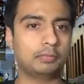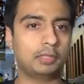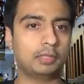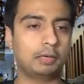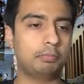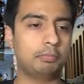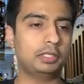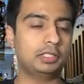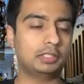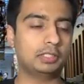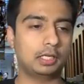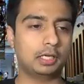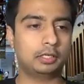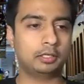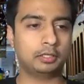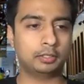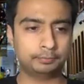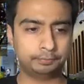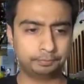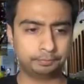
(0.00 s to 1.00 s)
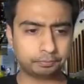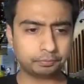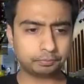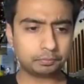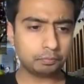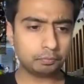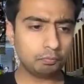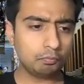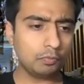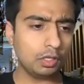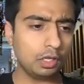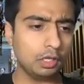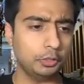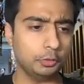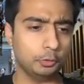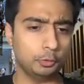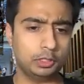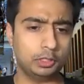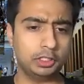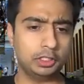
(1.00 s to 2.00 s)
That means like
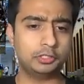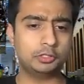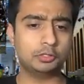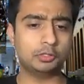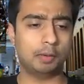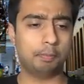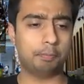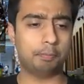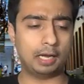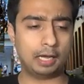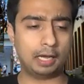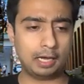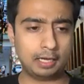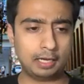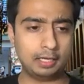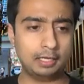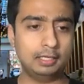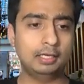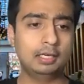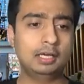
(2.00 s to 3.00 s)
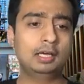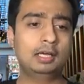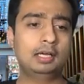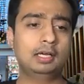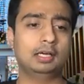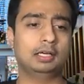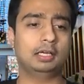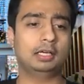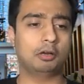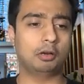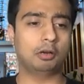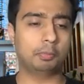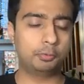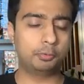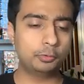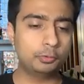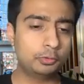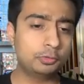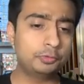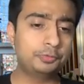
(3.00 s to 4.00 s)
you need to apply, get
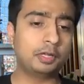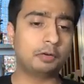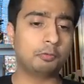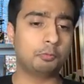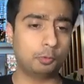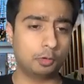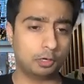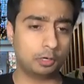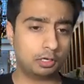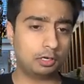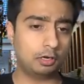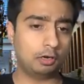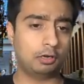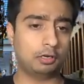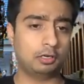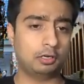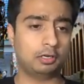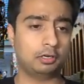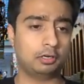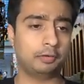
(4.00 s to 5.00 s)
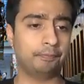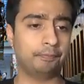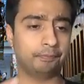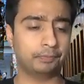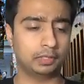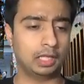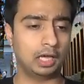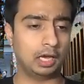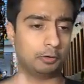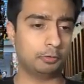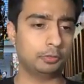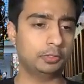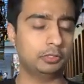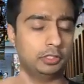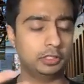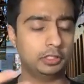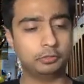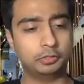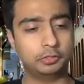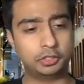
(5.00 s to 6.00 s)
approved and work on now you
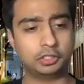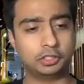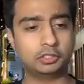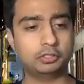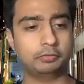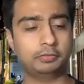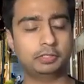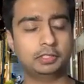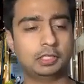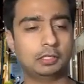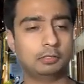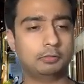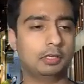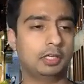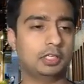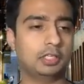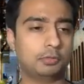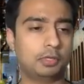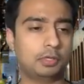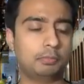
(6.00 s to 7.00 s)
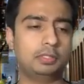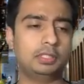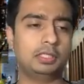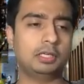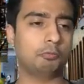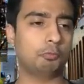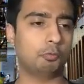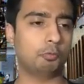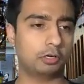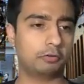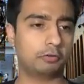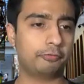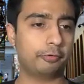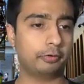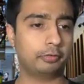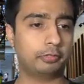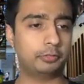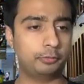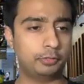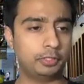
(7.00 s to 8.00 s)
need to change your visa to H1B and work
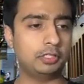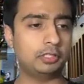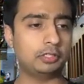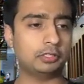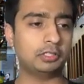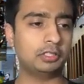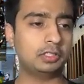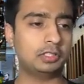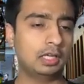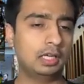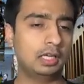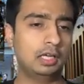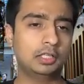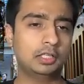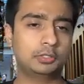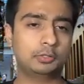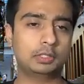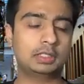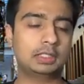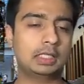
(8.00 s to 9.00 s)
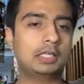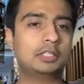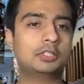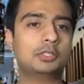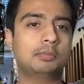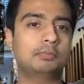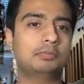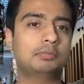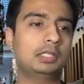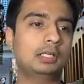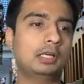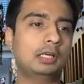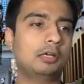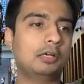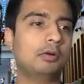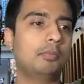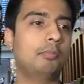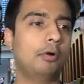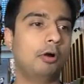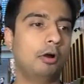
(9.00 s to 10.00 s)
for 3 years. So it's like something like
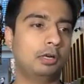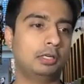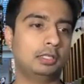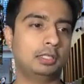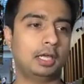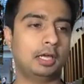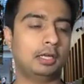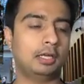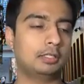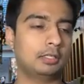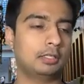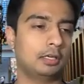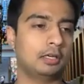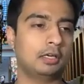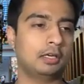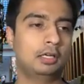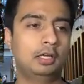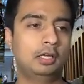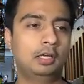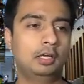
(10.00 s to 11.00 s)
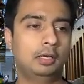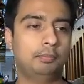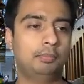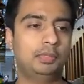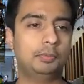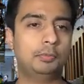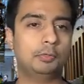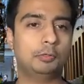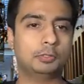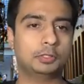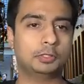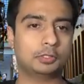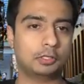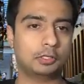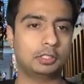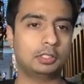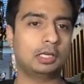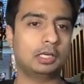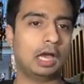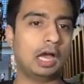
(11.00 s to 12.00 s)
a bond that people who
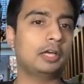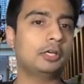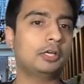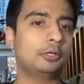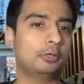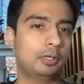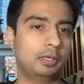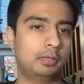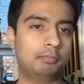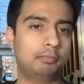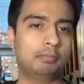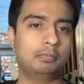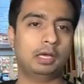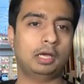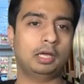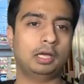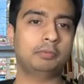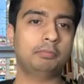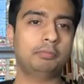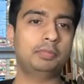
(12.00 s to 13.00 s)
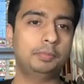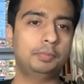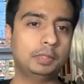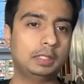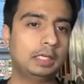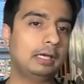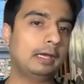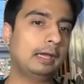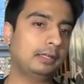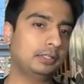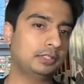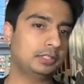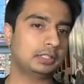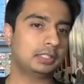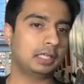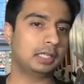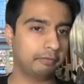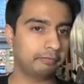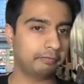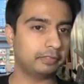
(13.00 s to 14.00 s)
study in IOM and
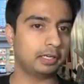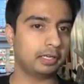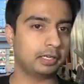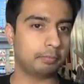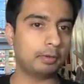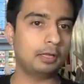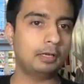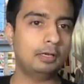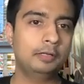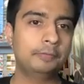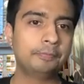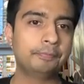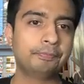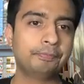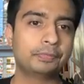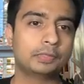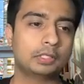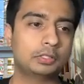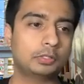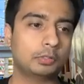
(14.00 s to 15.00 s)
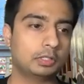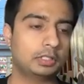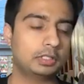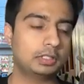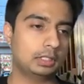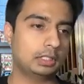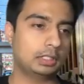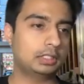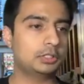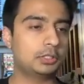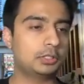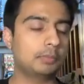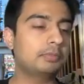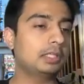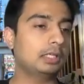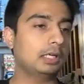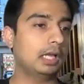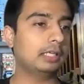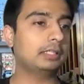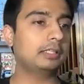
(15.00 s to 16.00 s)
BPKHS have in Nepal. So it's
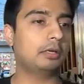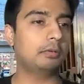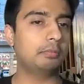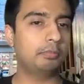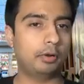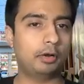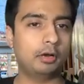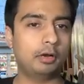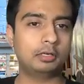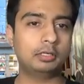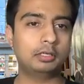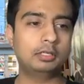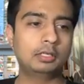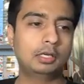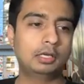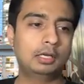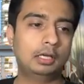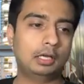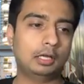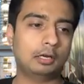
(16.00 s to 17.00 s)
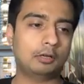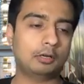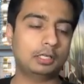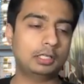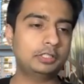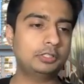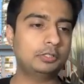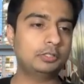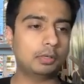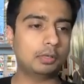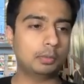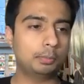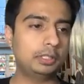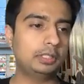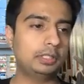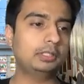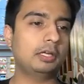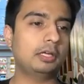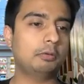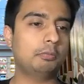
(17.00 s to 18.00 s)
something like that bond. And unless you
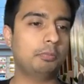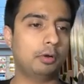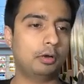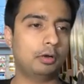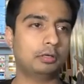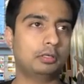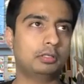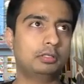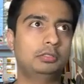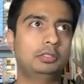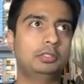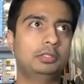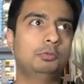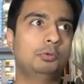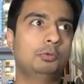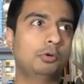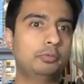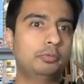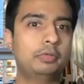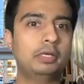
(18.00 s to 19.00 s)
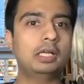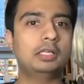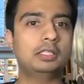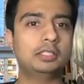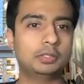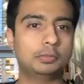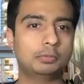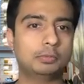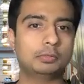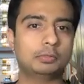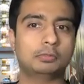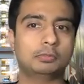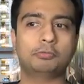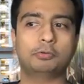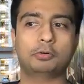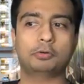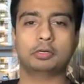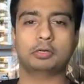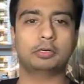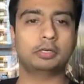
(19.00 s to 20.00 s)
complete that bond, you won't be eligible
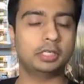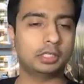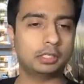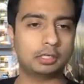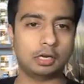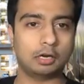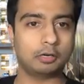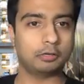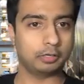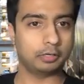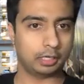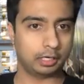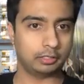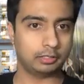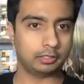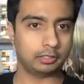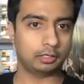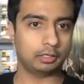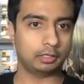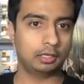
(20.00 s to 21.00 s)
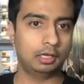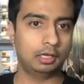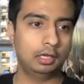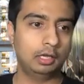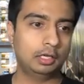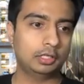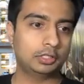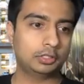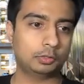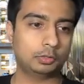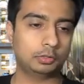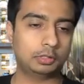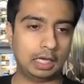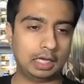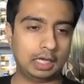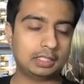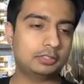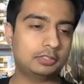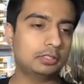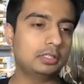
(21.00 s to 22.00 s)
for a green card or anything. So
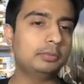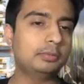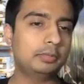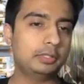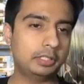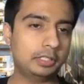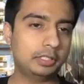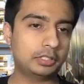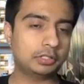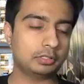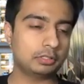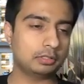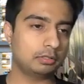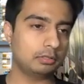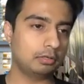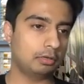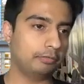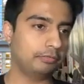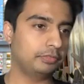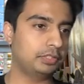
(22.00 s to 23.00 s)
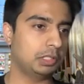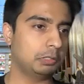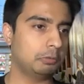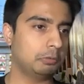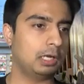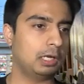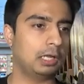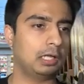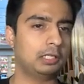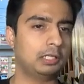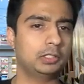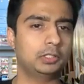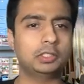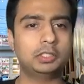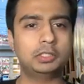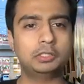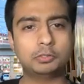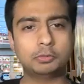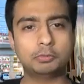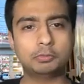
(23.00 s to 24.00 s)
that's the limitation of J1, and you
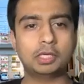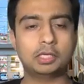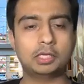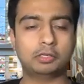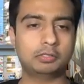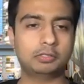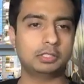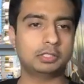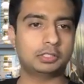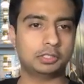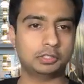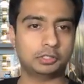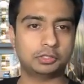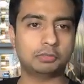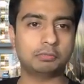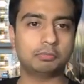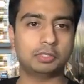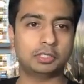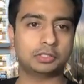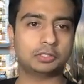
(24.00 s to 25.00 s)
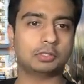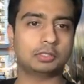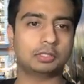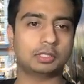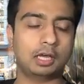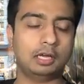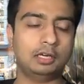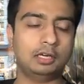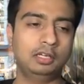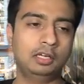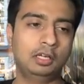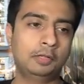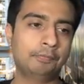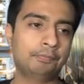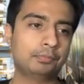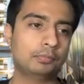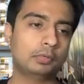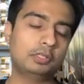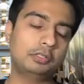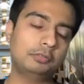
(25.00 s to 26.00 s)
need to make your decision based on that.
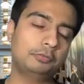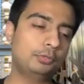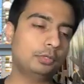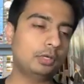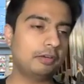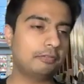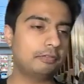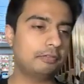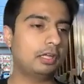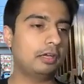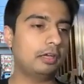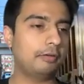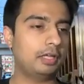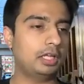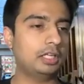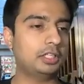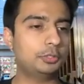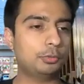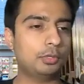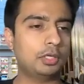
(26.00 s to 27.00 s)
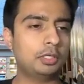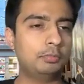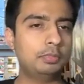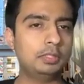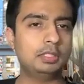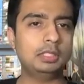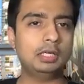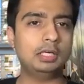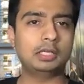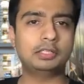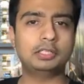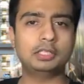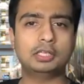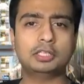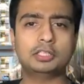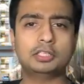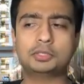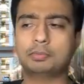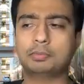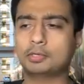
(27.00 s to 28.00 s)
But if you have an H1B, I think
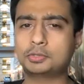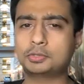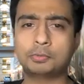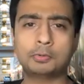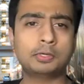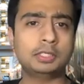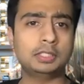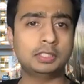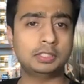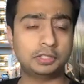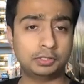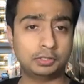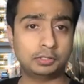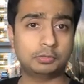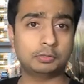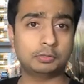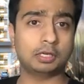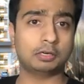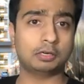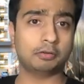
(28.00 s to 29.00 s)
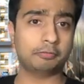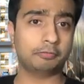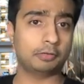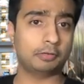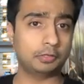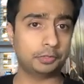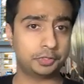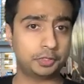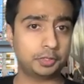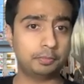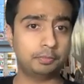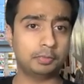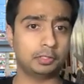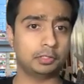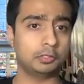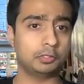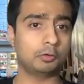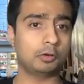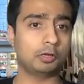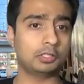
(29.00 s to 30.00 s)
it's much more easier to get a fellowship in
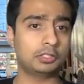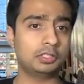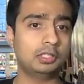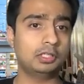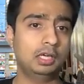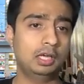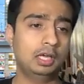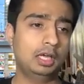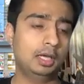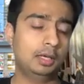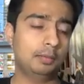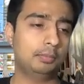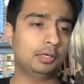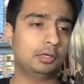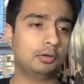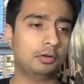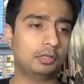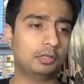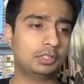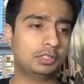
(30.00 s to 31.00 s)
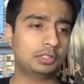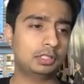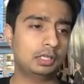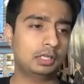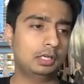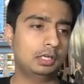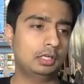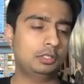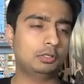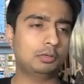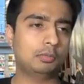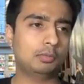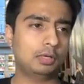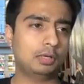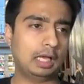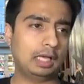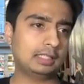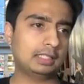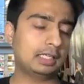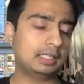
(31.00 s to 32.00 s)
neurology because, you know,
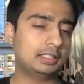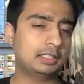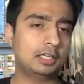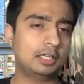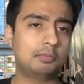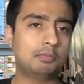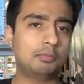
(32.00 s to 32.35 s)
as I said,